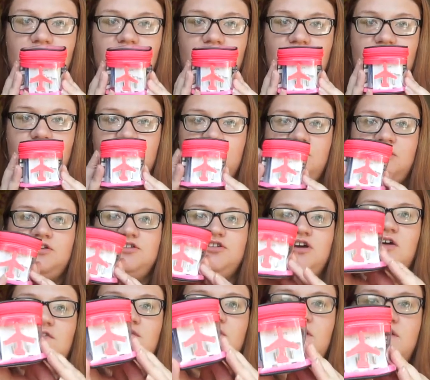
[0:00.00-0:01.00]
cute little
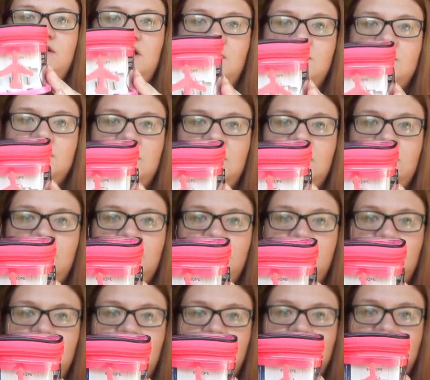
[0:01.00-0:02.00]
travel adapter I don't know if
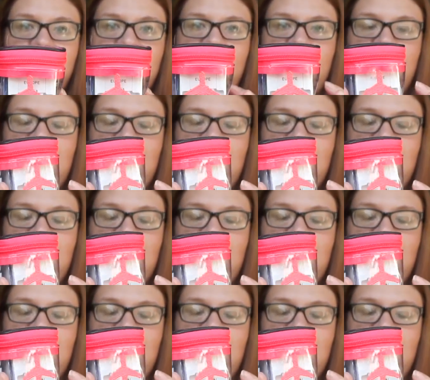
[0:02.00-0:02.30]
you can see